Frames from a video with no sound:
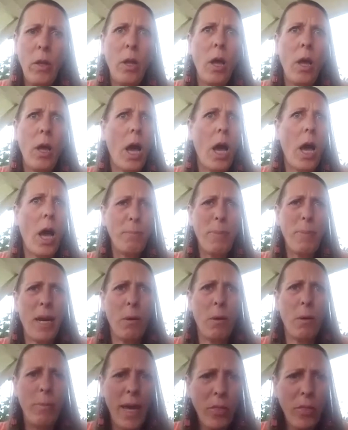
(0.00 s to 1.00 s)
I'd been
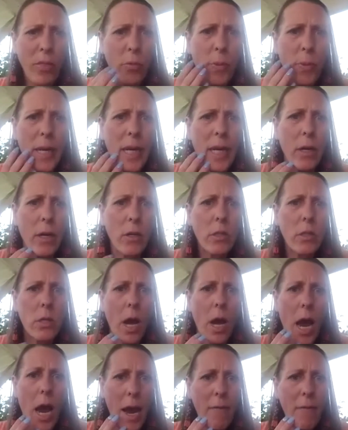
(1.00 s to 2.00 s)
in bed 3 years.
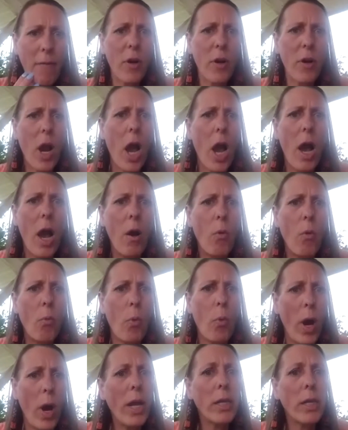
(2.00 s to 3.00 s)
I forgot
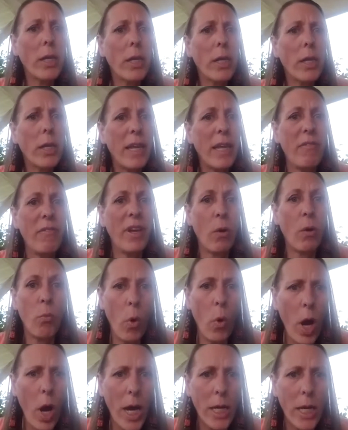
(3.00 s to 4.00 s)
what living
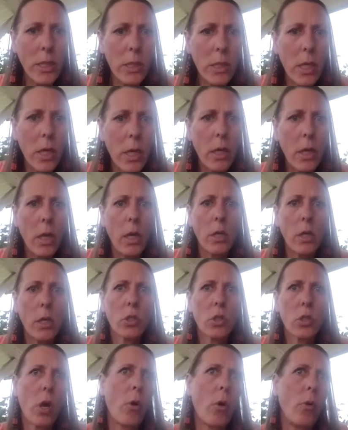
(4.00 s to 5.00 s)
was.
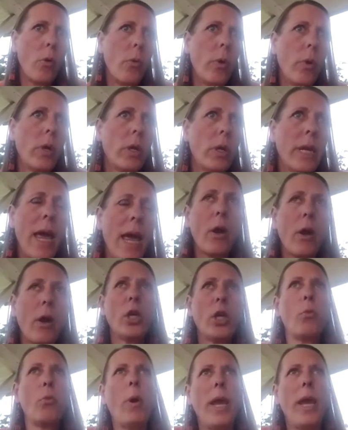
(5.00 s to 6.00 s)
So now
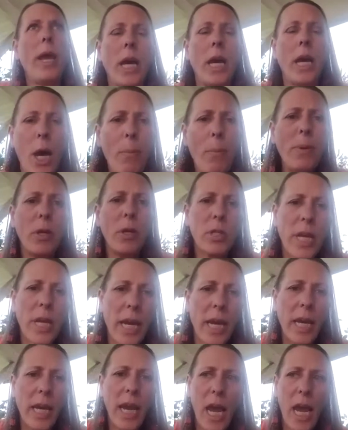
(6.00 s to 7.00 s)
you wake up, you're
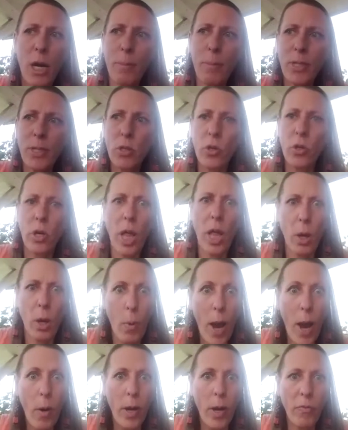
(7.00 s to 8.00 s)
taking cannabis, and you're like,
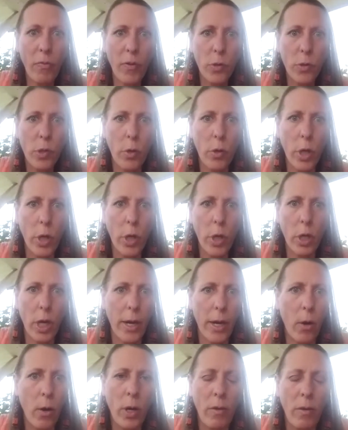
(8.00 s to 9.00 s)
wow, I feel so good.
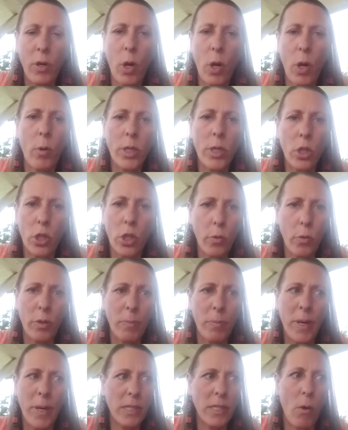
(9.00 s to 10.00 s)
I don't even know what to do
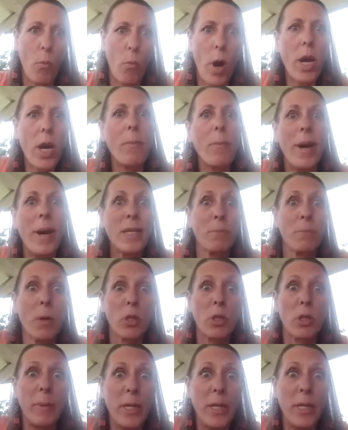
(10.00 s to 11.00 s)
with myself. What am I
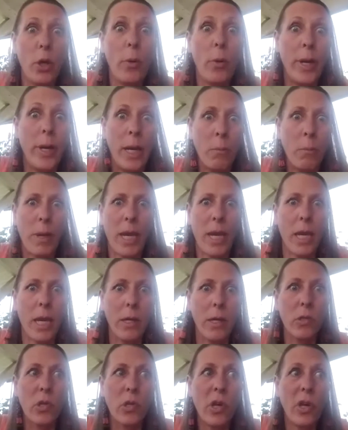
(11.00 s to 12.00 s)
supposed to be doing?
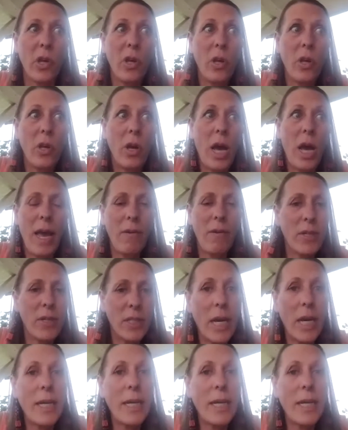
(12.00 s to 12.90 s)
Because I haven't done